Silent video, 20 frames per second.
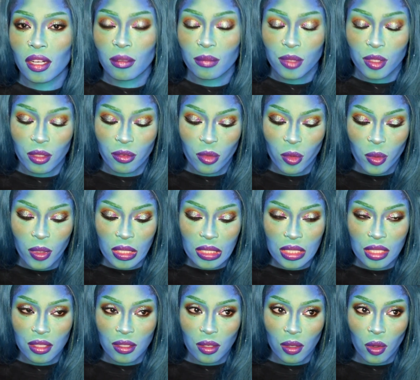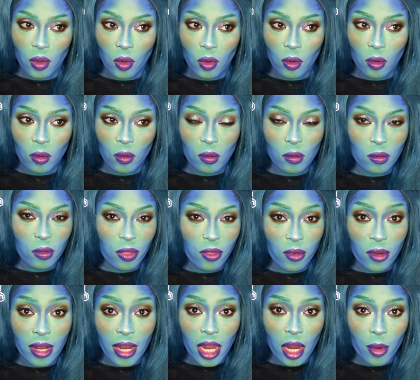So if you want to see the whole
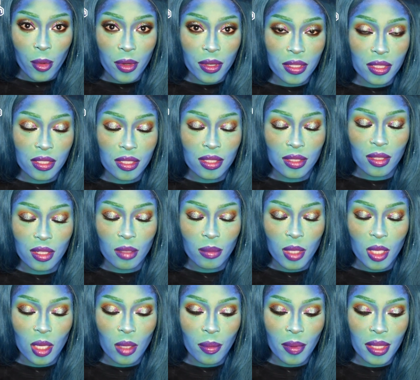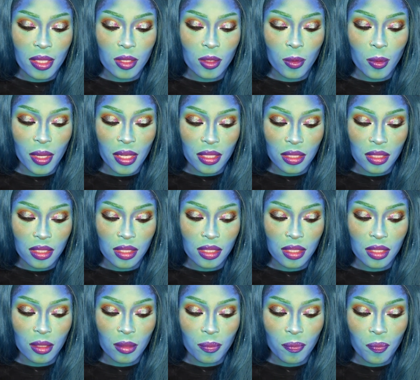3 hours, it's going to be on my Twitch,
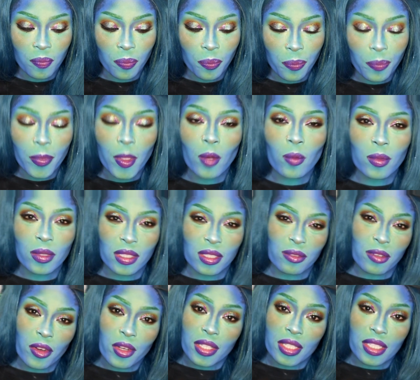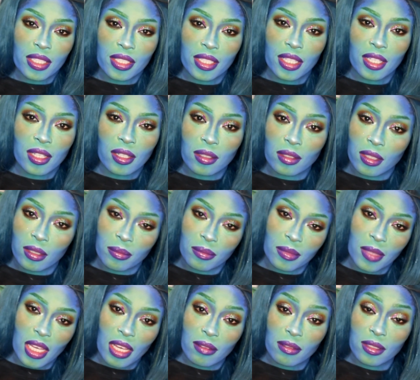which is very detailed.
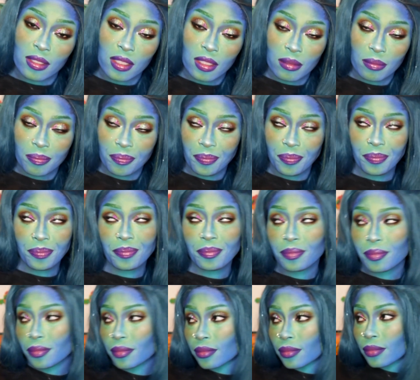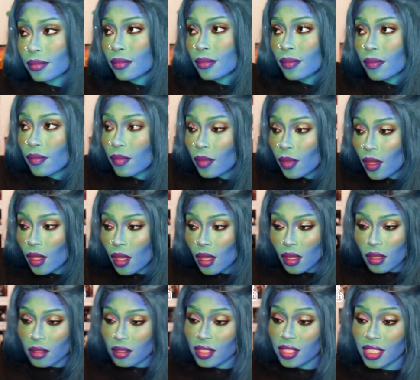Have some
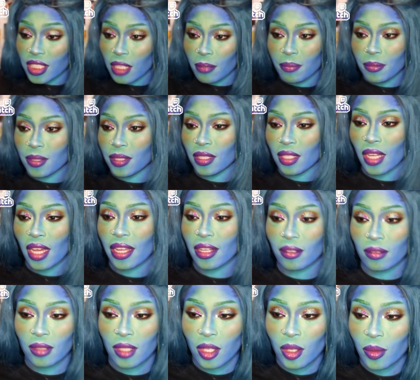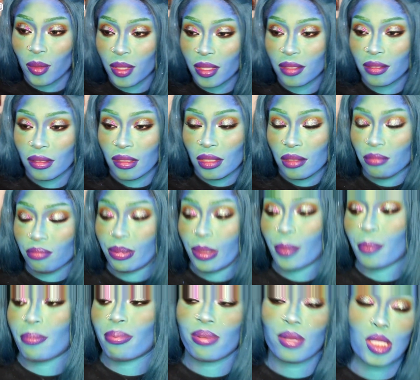skips and I don't know.
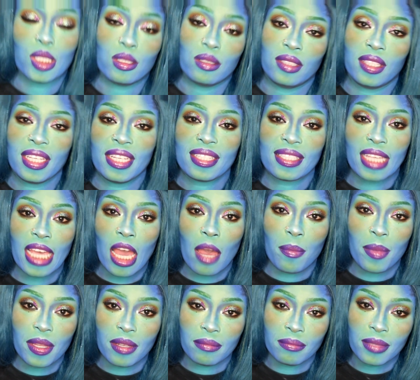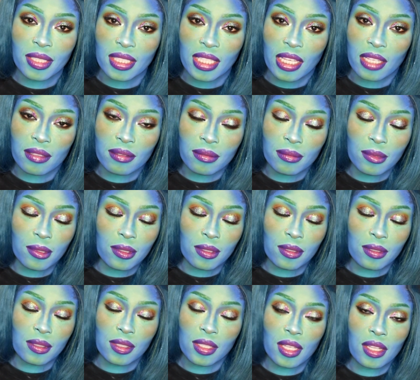Things happen. It's like you're
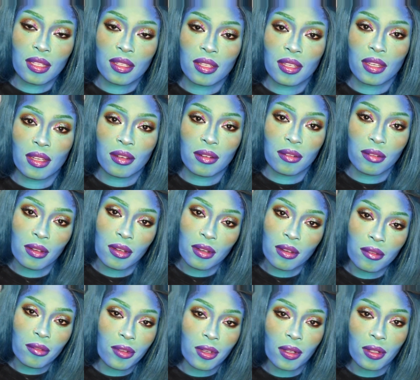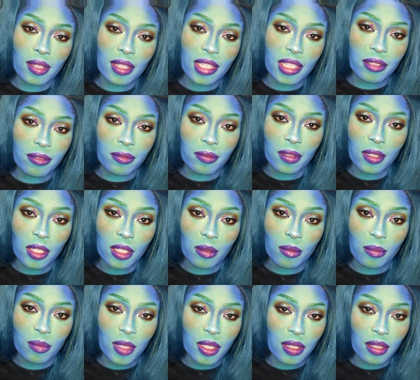sitting there, real life, looking at
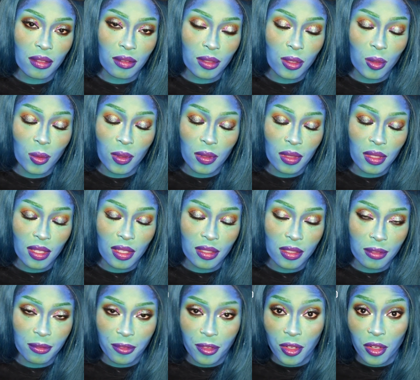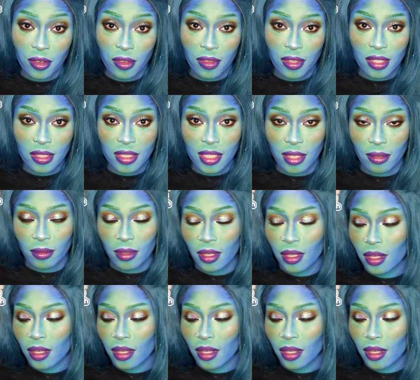me doing things and figuring things out.